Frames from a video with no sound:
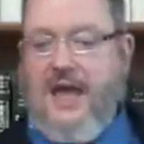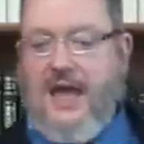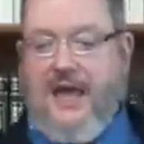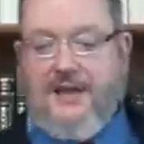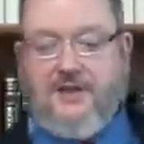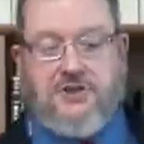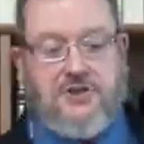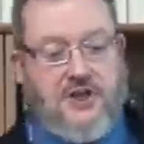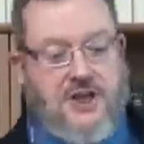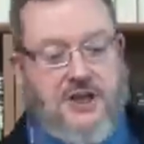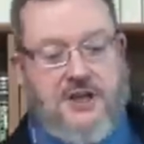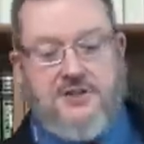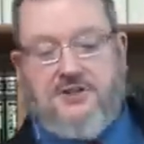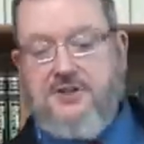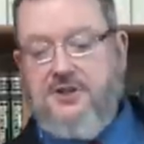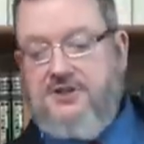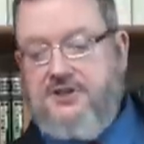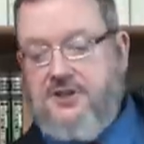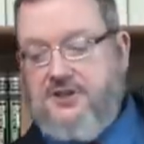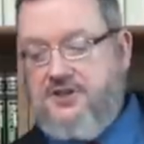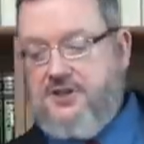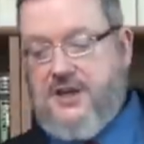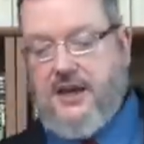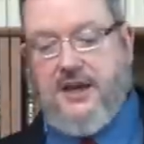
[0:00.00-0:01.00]
And
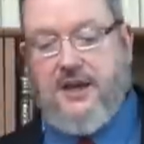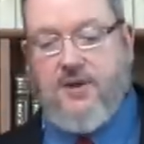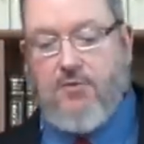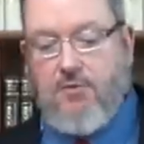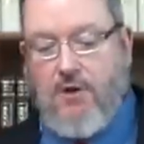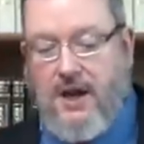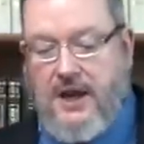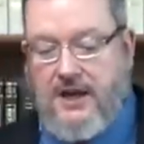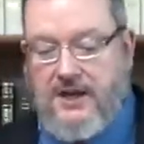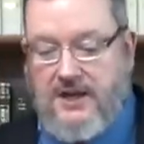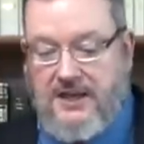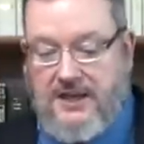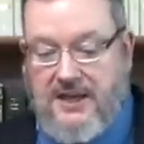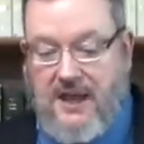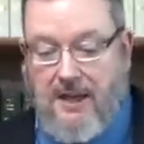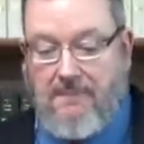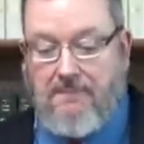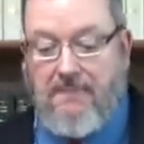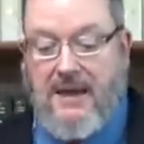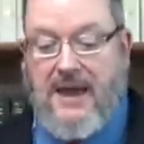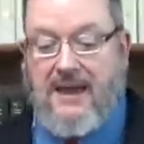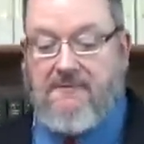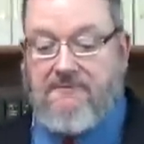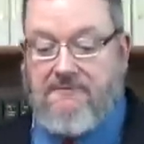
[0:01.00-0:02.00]
Jesus is getting ready to come
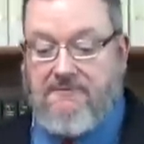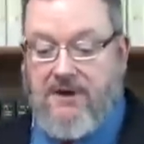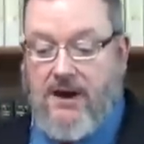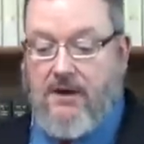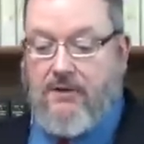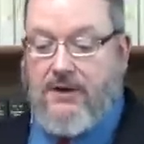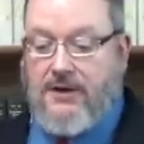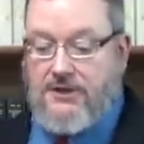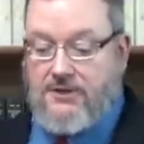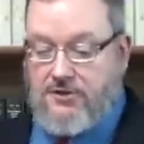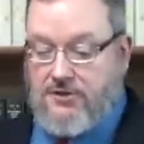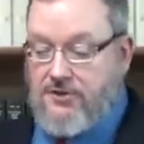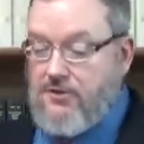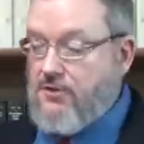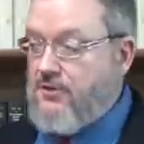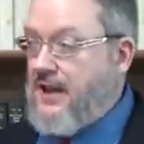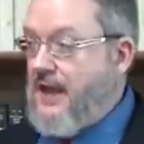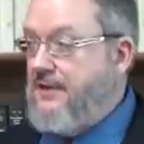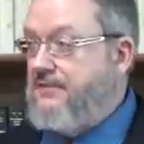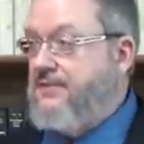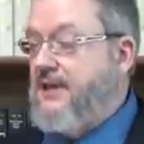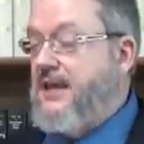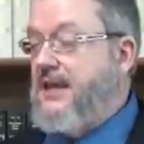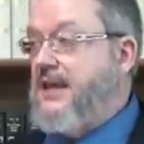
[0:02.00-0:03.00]
back very soon,
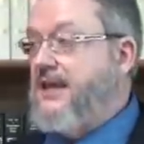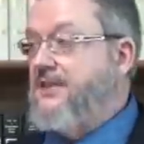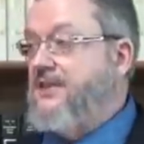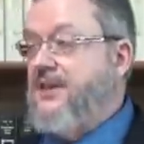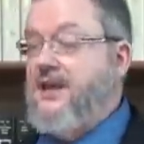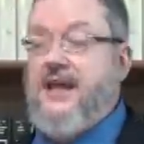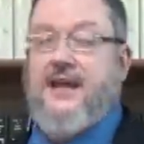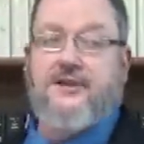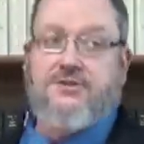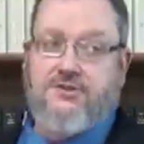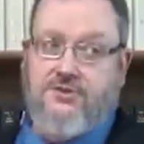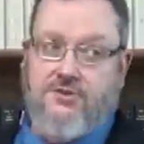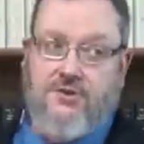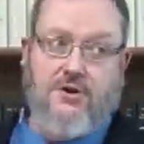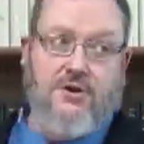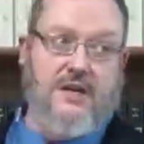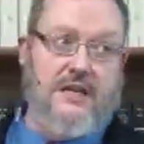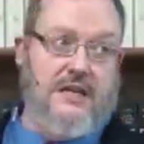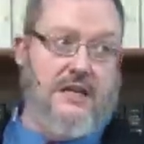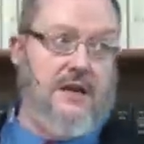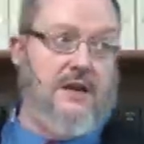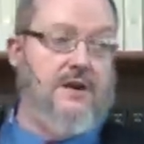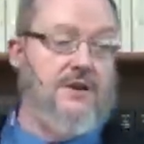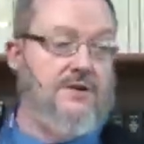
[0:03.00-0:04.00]
I think in the next
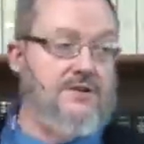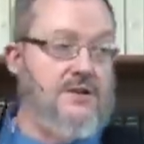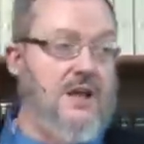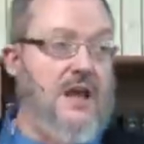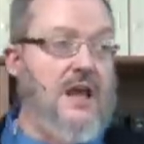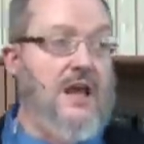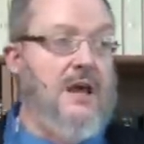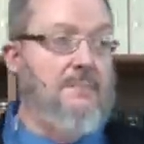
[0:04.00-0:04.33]
30 years.